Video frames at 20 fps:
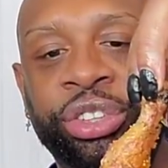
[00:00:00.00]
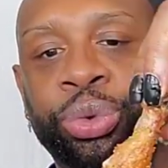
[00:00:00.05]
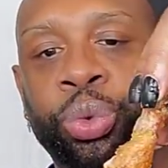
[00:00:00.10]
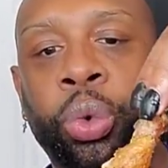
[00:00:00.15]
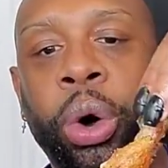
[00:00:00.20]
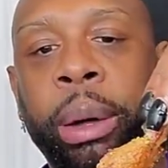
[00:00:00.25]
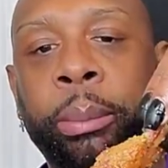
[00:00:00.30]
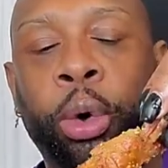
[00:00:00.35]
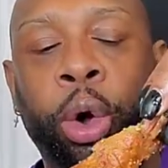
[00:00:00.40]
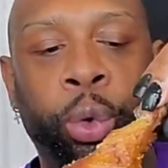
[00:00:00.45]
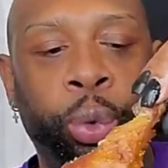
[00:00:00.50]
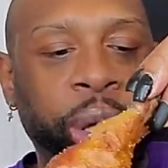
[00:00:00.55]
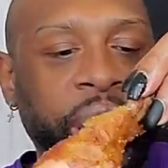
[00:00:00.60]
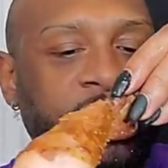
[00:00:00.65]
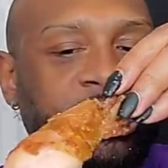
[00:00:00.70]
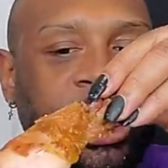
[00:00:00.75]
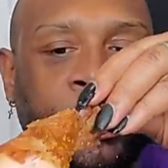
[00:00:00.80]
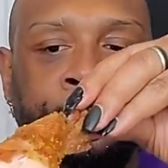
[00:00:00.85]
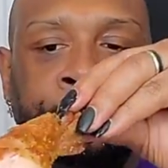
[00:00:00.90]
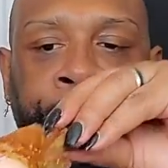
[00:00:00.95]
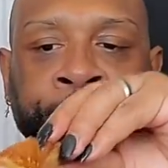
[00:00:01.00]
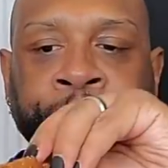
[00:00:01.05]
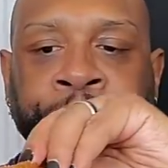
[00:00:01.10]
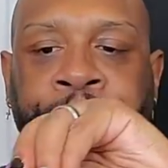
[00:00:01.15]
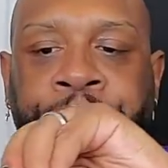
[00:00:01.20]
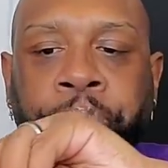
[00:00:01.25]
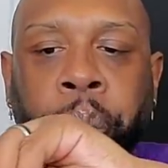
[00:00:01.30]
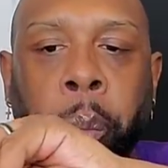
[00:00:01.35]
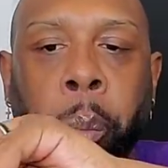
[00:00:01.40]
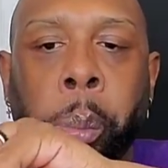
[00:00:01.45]
just one more reason
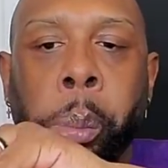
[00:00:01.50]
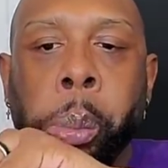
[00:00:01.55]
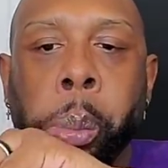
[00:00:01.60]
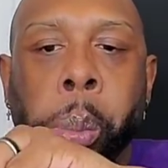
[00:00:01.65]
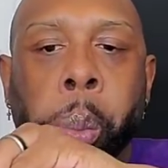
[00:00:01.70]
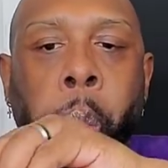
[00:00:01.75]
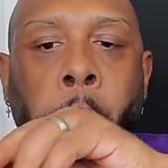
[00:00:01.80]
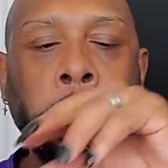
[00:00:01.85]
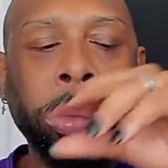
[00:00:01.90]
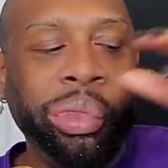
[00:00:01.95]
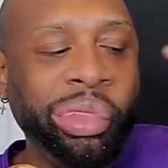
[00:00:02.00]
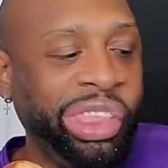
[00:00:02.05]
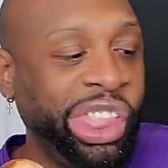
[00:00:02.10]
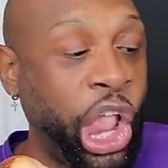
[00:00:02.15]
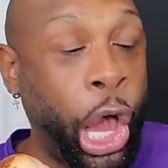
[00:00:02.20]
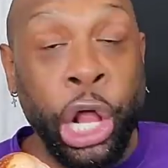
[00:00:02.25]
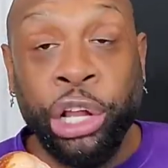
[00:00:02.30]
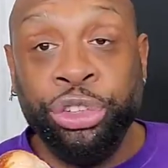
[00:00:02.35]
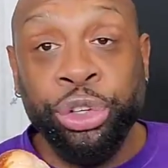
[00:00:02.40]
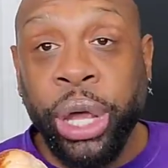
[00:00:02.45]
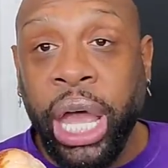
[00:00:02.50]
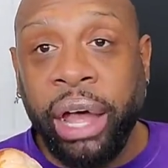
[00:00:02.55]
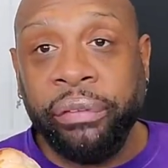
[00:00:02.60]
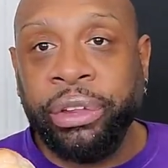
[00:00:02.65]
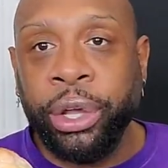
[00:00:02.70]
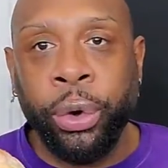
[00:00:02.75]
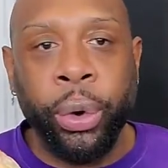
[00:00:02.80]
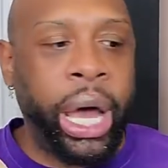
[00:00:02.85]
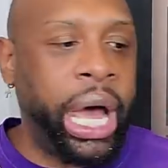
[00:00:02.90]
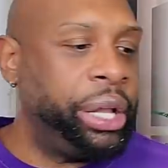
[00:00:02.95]
that you
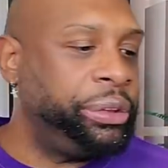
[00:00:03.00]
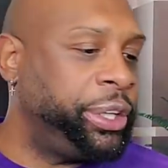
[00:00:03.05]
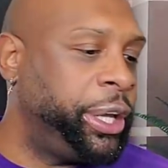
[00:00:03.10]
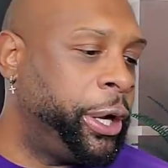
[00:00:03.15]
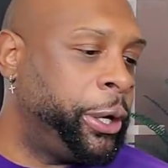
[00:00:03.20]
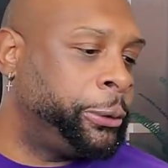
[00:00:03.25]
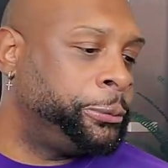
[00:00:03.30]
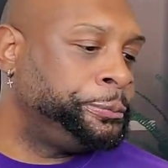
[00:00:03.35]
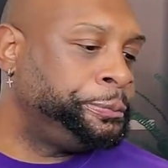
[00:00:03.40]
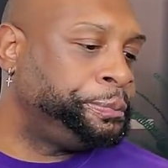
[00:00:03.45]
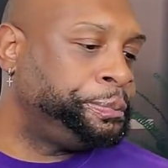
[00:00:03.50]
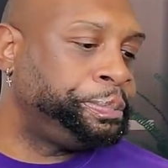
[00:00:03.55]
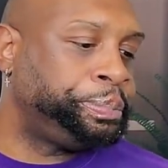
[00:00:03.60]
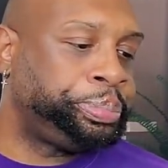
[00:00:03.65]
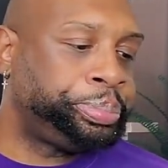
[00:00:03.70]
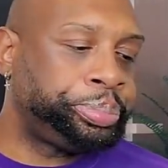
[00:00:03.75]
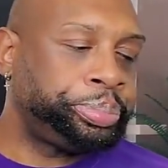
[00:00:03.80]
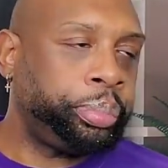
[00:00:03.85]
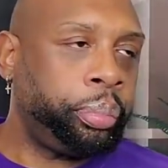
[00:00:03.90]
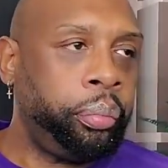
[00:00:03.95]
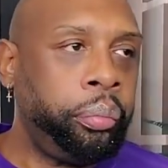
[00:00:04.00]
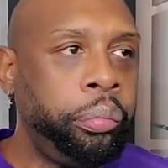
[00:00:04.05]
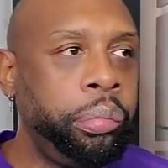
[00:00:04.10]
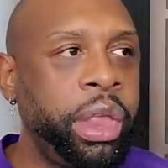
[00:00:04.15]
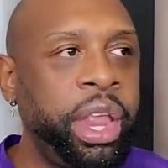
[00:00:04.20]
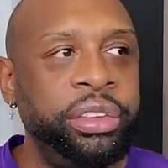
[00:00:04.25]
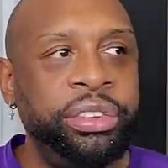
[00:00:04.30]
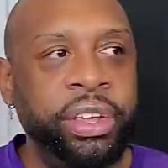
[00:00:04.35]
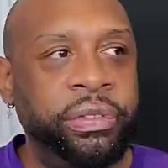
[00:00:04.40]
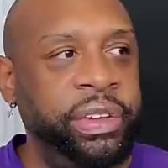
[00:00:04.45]
have to go out there
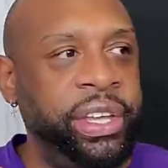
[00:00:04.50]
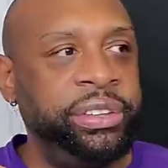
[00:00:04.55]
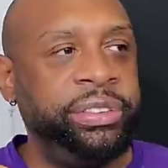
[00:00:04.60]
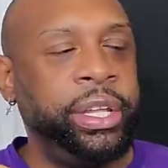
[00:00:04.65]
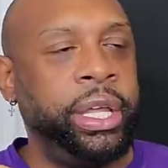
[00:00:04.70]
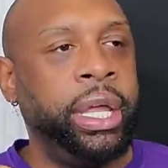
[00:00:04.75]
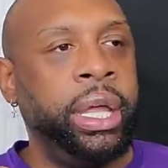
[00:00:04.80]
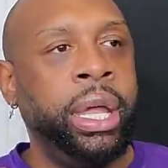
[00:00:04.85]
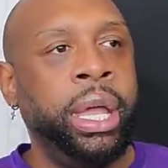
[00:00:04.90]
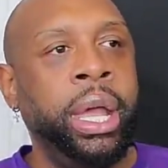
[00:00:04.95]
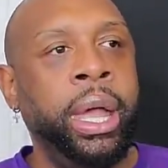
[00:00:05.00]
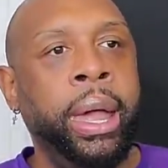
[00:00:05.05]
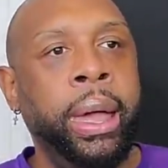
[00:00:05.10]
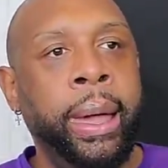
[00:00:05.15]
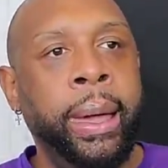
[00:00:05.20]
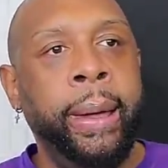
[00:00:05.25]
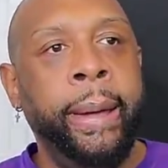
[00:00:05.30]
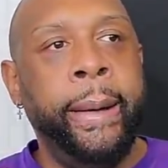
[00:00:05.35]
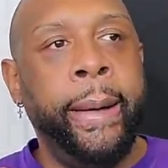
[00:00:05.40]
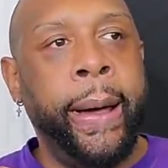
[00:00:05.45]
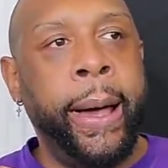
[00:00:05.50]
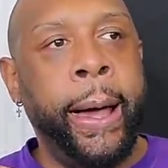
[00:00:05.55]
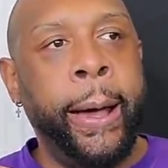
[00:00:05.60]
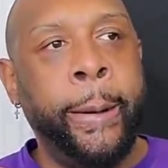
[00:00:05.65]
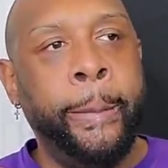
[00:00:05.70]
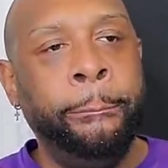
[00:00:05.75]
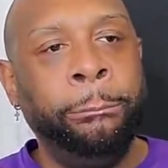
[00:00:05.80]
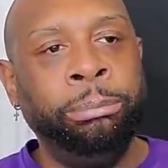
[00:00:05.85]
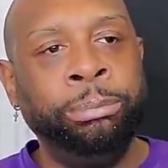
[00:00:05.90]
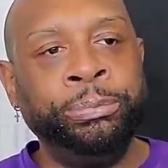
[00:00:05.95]
to visit
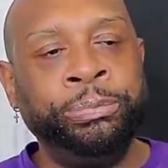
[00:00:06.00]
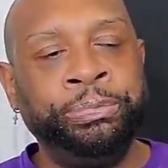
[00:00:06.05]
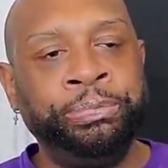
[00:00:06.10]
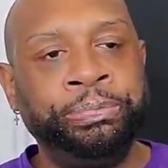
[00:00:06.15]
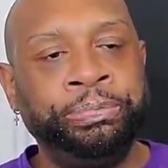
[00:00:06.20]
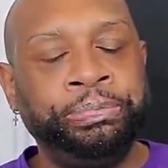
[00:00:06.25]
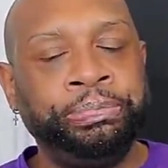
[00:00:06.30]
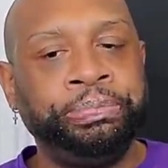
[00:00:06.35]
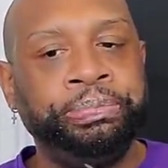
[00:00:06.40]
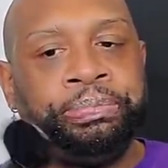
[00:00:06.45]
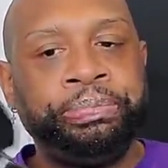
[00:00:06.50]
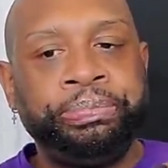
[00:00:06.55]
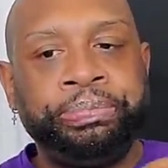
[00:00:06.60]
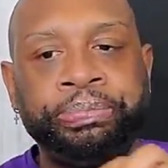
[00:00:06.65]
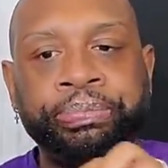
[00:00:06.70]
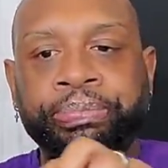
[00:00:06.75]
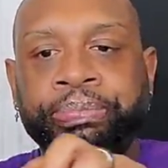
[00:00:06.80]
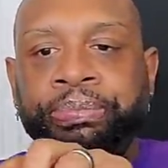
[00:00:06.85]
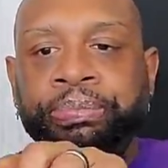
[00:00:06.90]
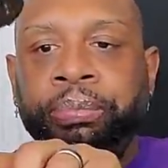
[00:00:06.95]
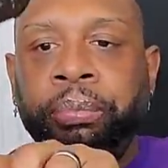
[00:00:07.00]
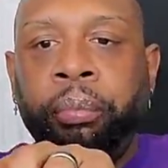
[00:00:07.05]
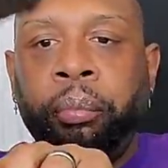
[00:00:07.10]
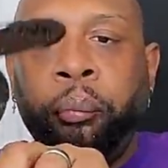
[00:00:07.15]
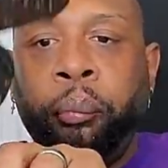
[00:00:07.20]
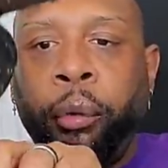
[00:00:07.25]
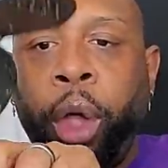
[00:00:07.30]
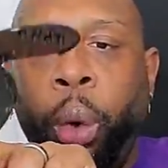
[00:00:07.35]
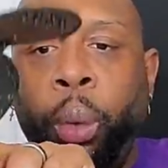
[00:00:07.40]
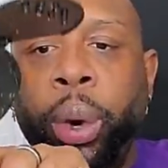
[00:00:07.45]
um,
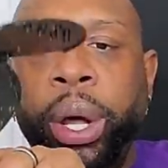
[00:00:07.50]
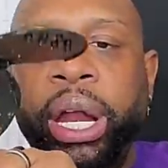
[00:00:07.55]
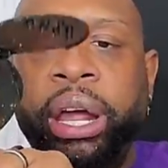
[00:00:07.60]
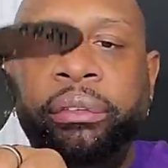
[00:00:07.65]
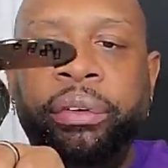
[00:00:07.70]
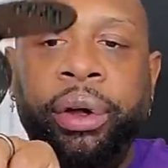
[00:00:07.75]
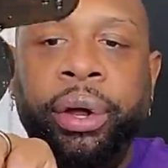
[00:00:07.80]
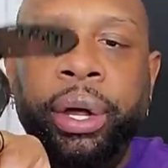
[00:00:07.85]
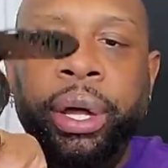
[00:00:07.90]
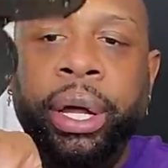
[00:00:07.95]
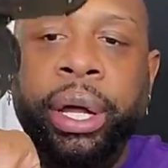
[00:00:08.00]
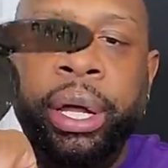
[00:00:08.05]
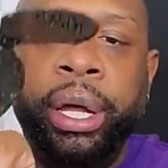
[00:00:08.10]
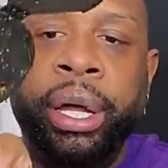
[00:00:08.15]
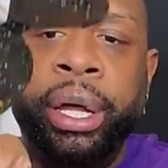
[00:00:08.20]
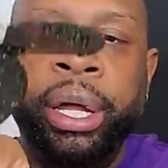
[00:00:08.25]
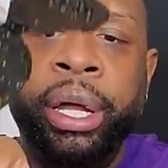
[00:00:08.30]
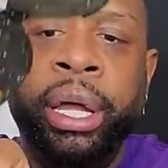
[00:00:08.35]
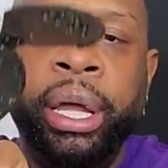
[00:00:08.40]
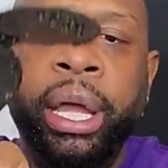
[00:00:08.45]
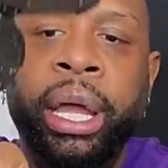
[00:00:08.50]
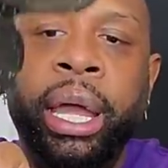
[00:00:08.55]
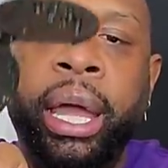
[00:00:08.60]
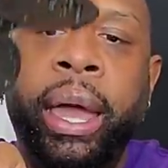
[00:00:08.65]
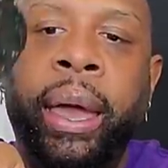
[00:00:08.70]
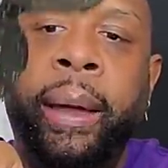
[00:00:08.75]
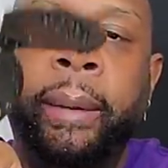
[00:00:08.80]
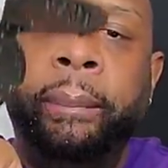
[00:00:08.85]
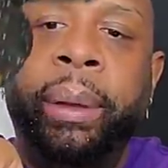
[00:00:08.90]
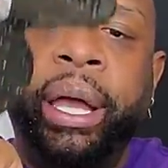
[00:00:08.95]
or whatever.
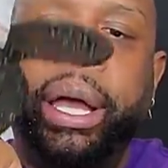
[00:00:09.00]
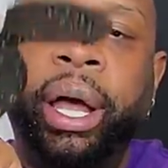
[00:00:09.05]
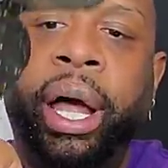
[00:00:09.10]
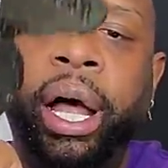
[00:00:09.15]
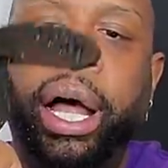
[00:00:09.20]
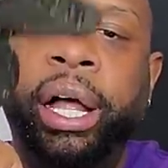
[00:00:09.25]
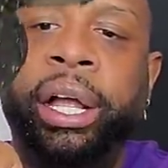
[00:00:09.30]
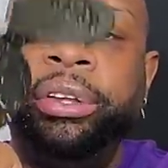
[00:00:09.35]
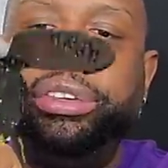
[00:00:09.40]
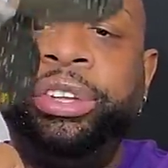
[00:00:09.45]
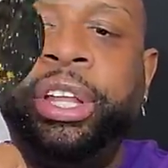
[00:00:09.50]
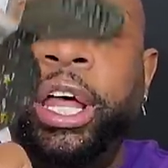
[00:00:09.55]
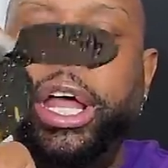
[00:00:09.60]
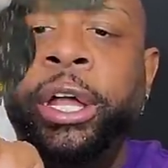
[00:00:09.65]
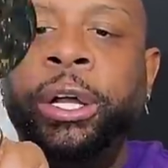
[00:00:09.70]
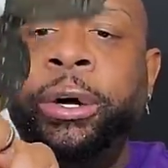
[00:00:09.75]
Because